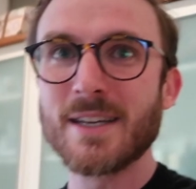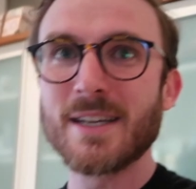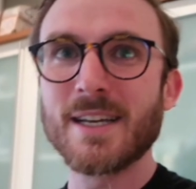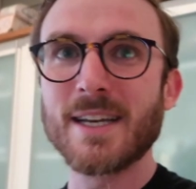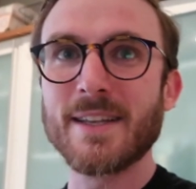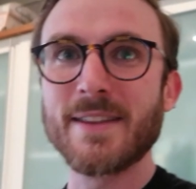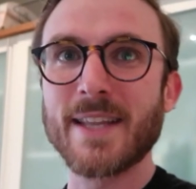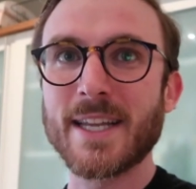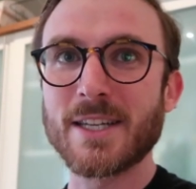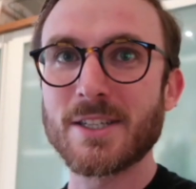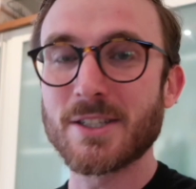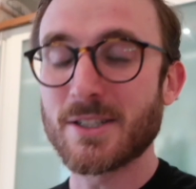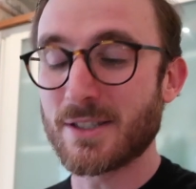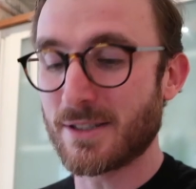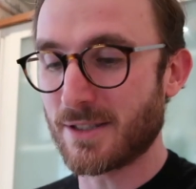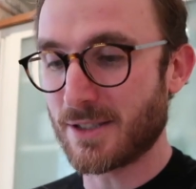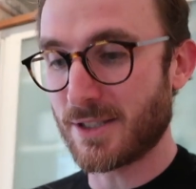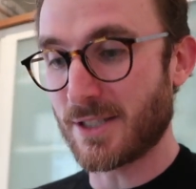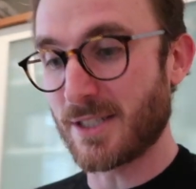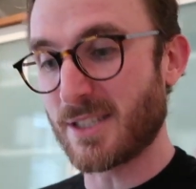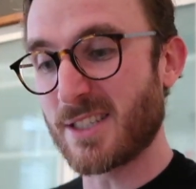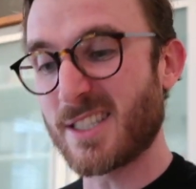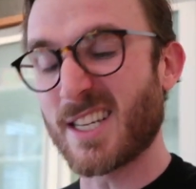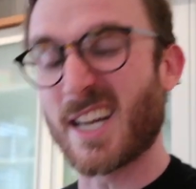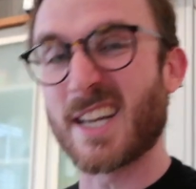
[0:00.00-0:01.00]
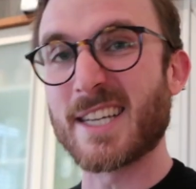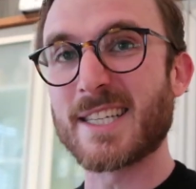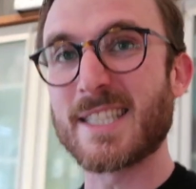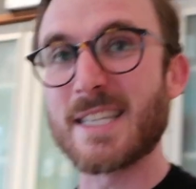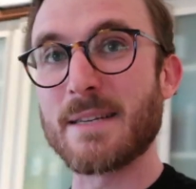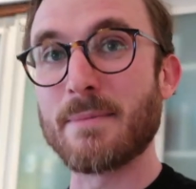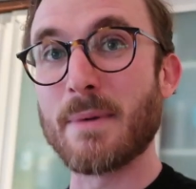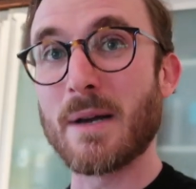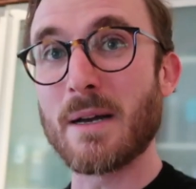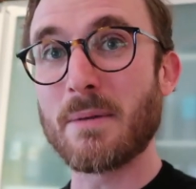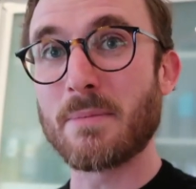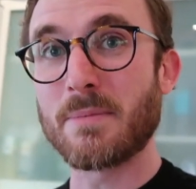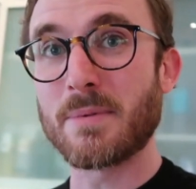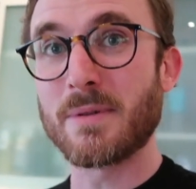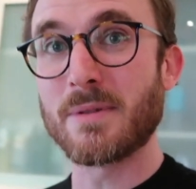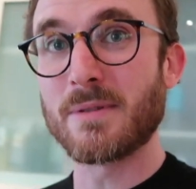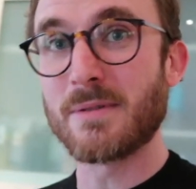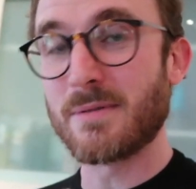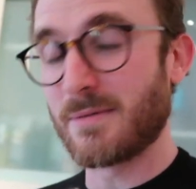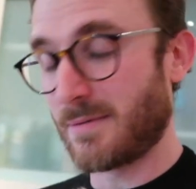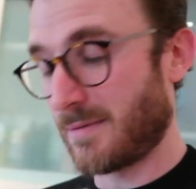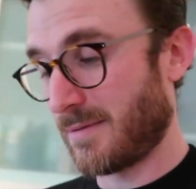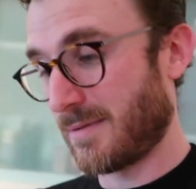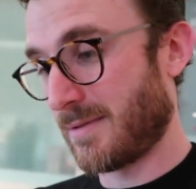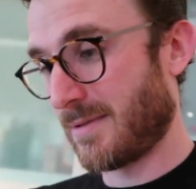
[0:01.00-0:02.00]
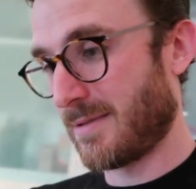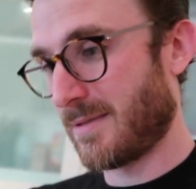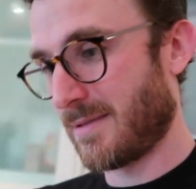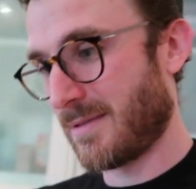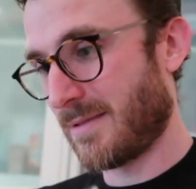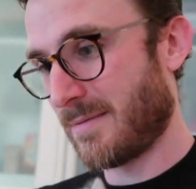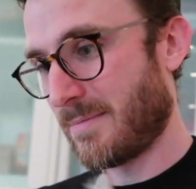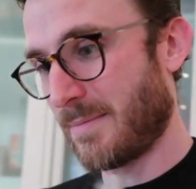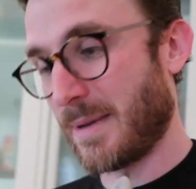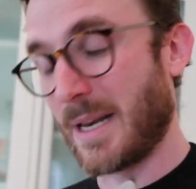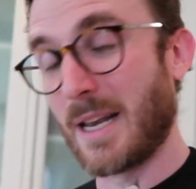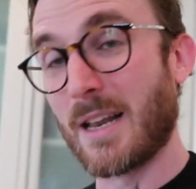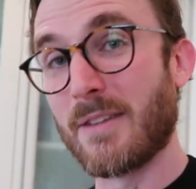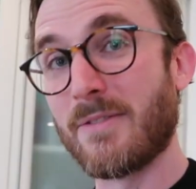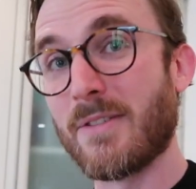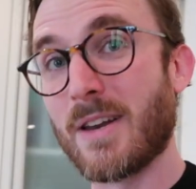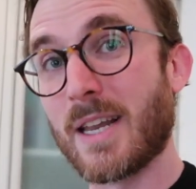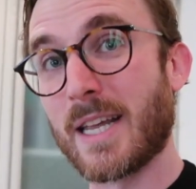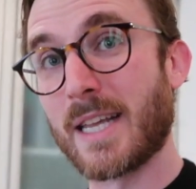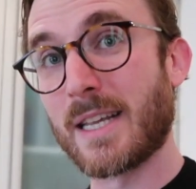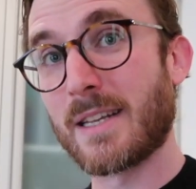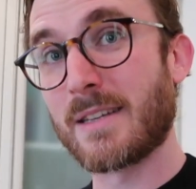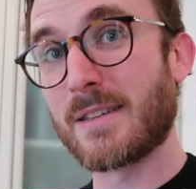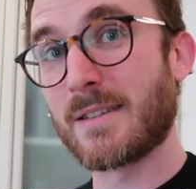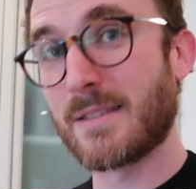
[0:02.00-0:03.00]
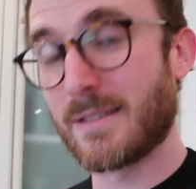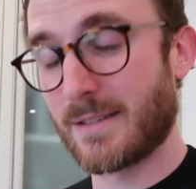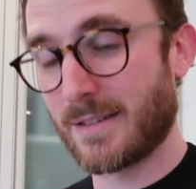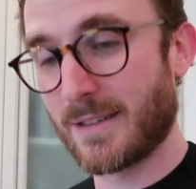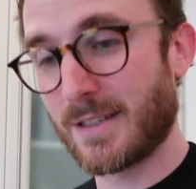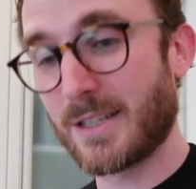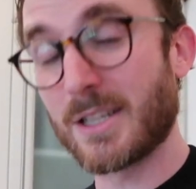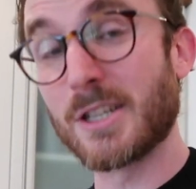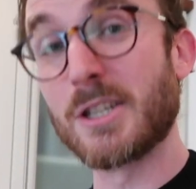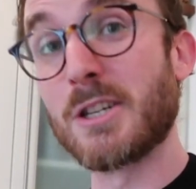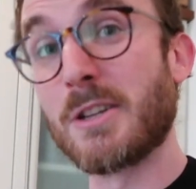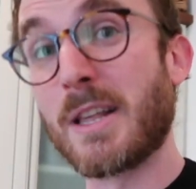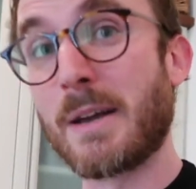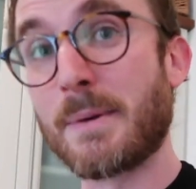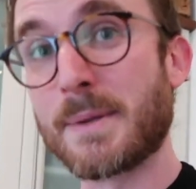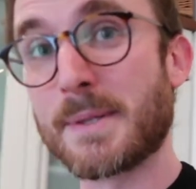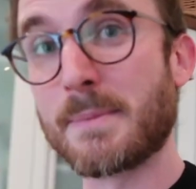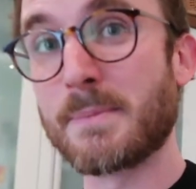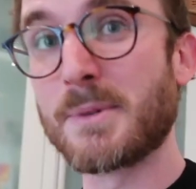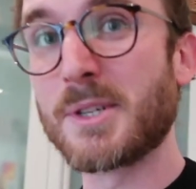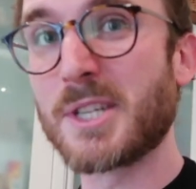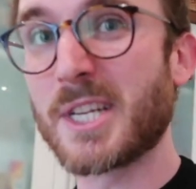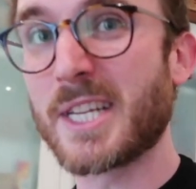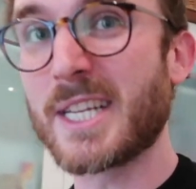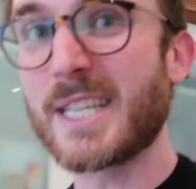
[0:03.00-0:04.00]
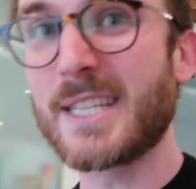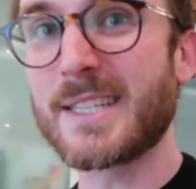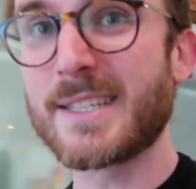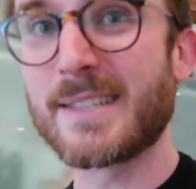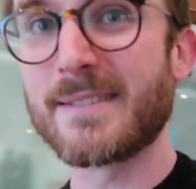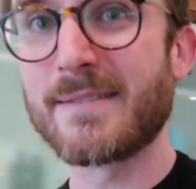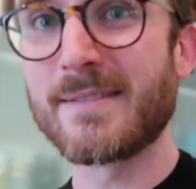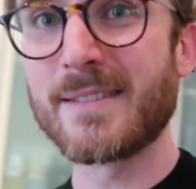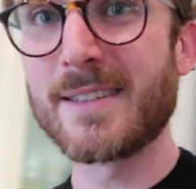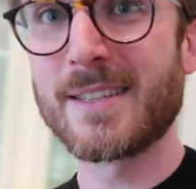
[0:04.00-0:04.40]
and then just, just dice him up. Be lovely. Gonna do that with some cheese.